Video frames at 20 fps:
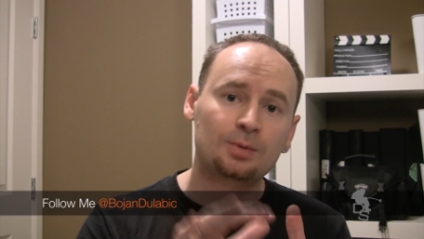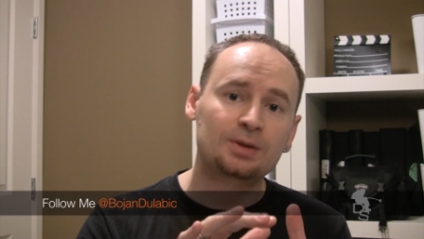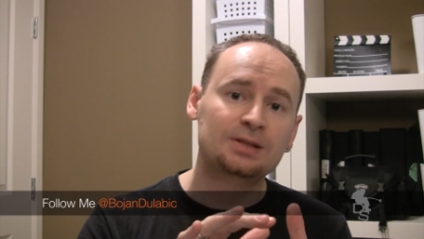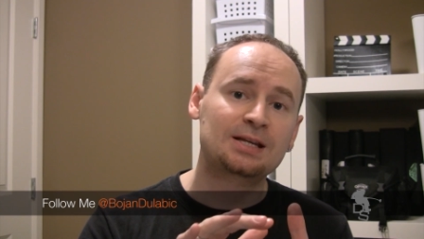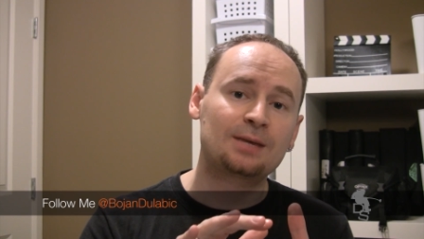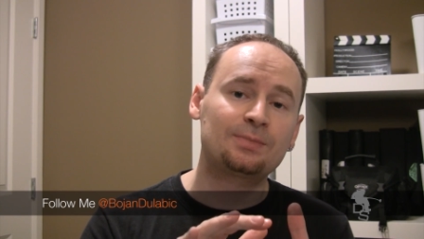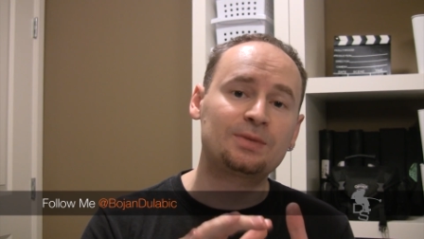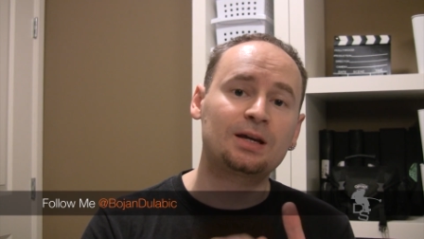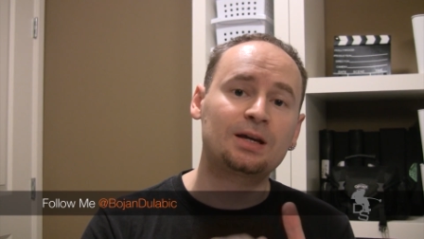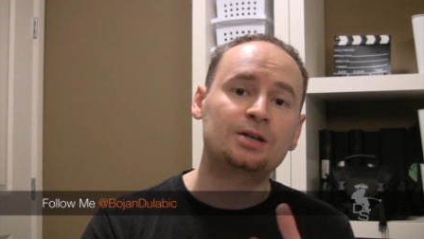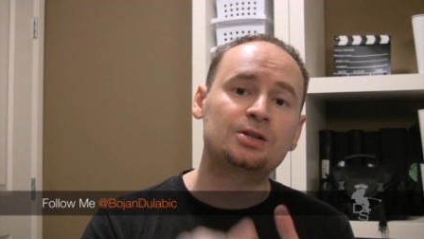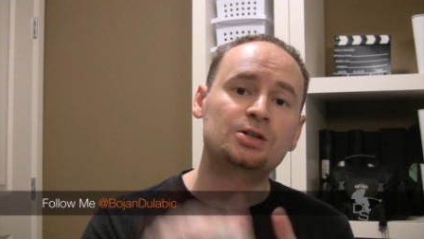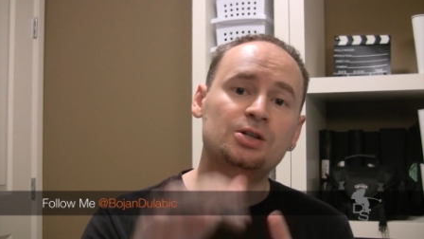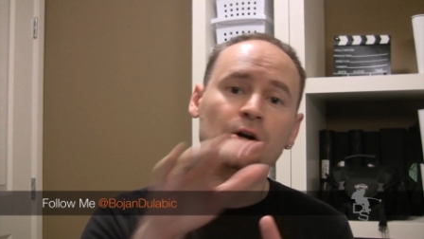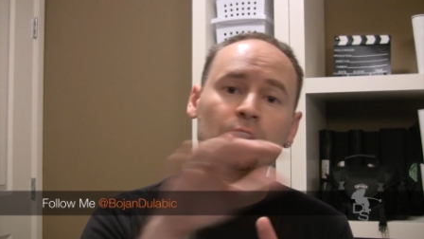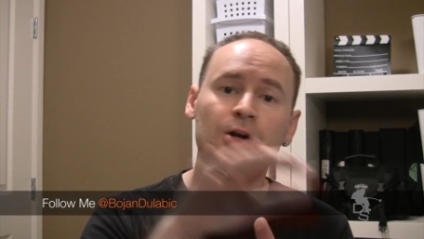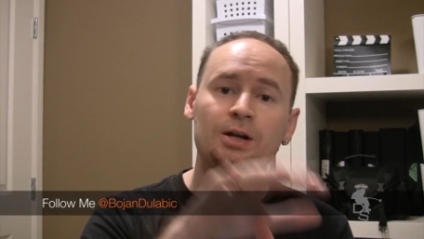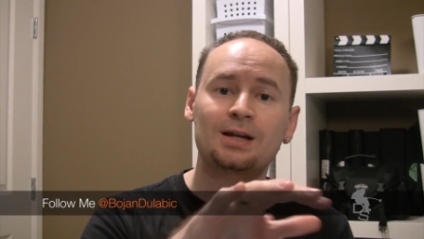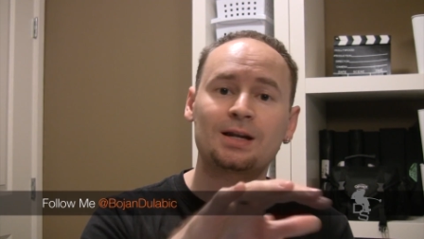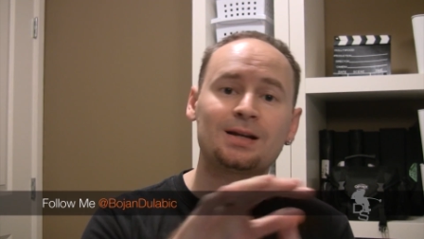about something I
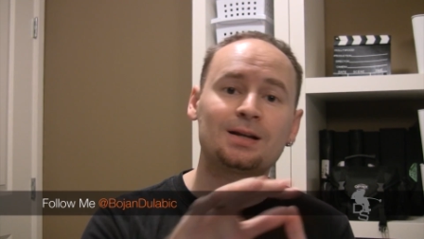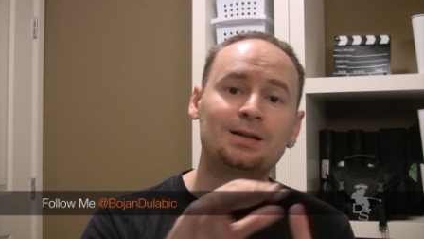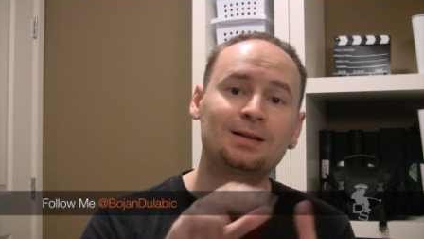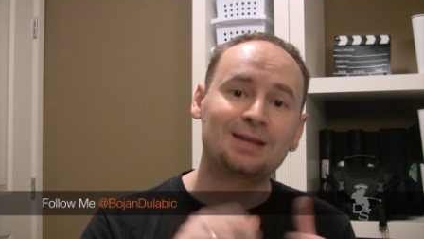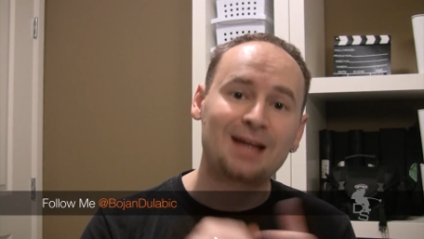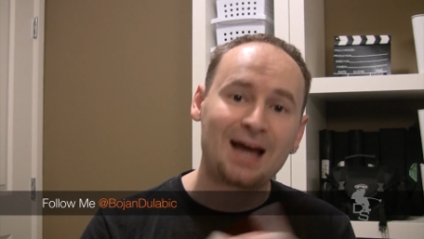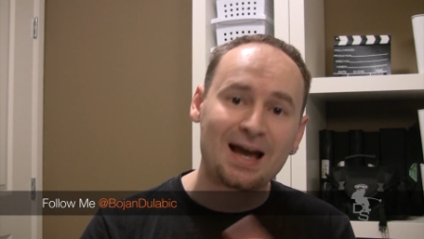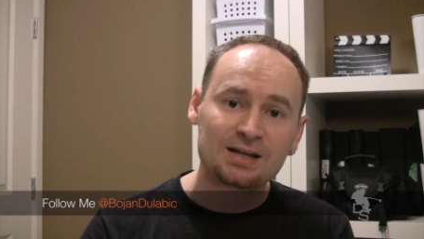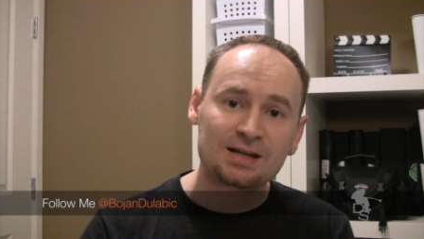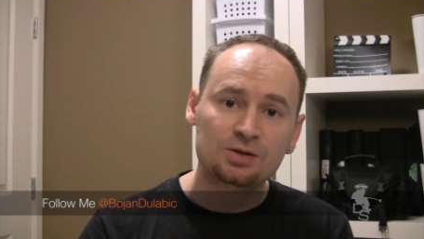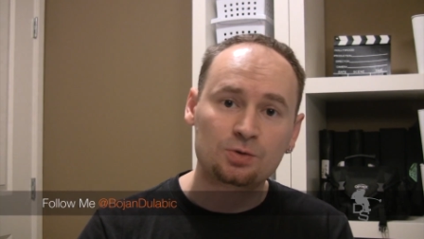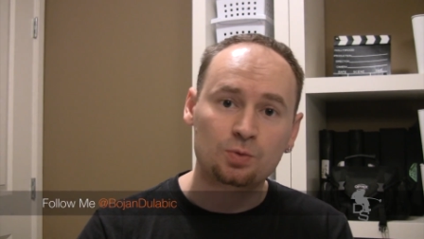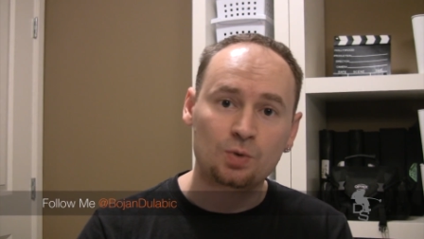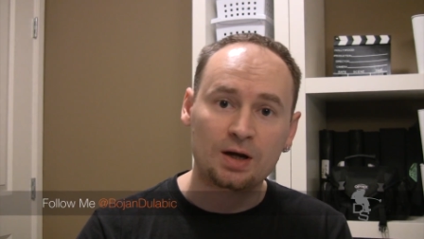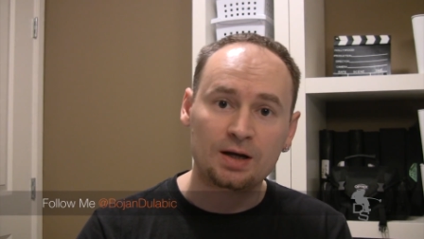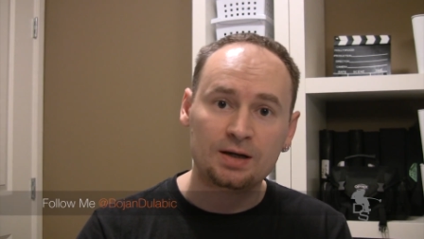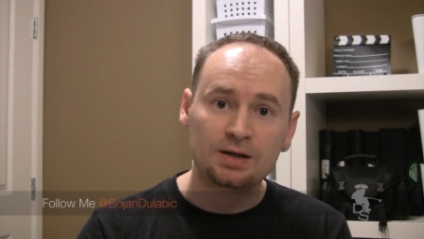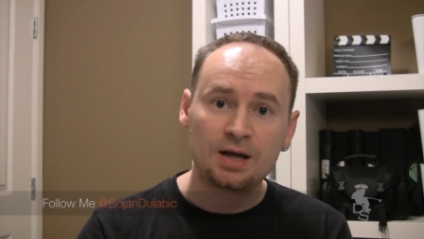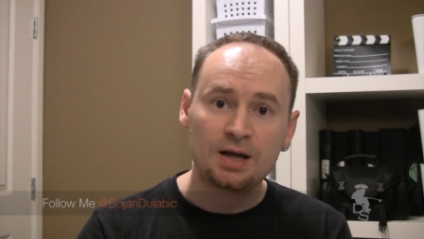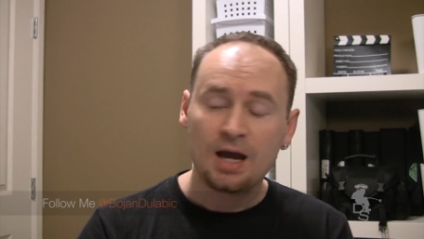started in the last
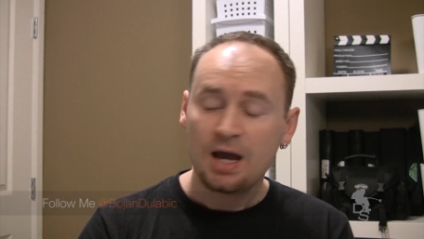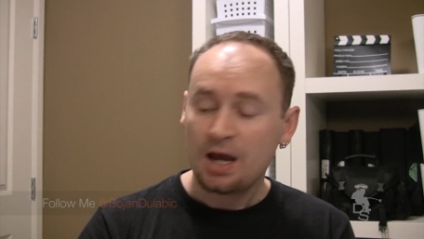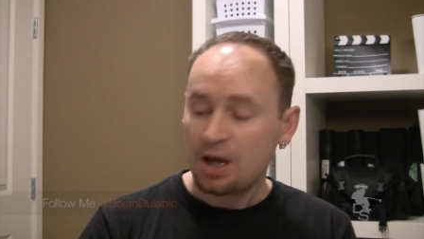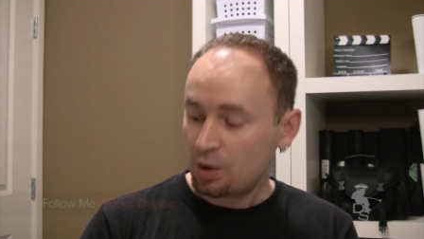one,